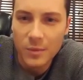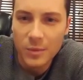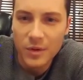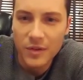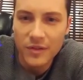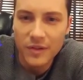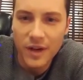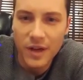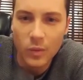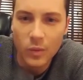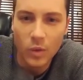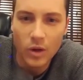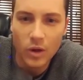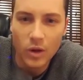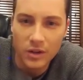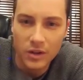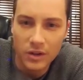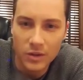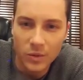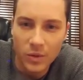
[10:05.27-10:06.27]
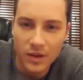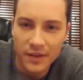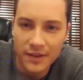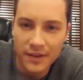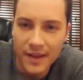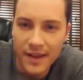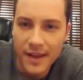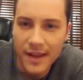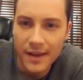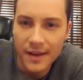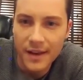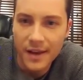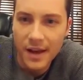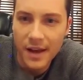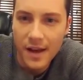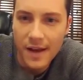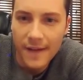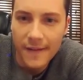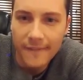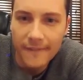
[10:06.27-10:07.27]
Let me find one good one to end
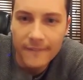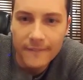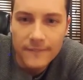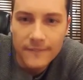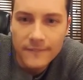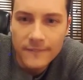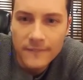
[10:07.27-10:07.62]
on.